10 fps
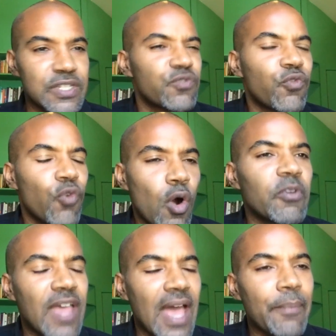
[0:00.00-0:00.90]
this form
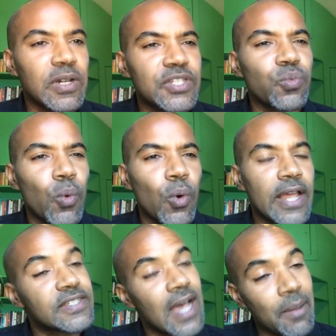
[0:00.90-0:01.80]
of capitalist
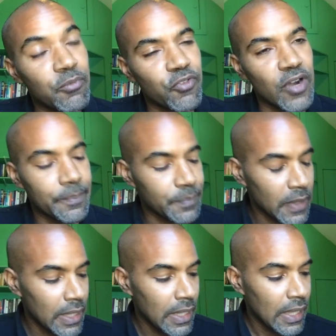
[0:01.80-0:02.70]
war has come from.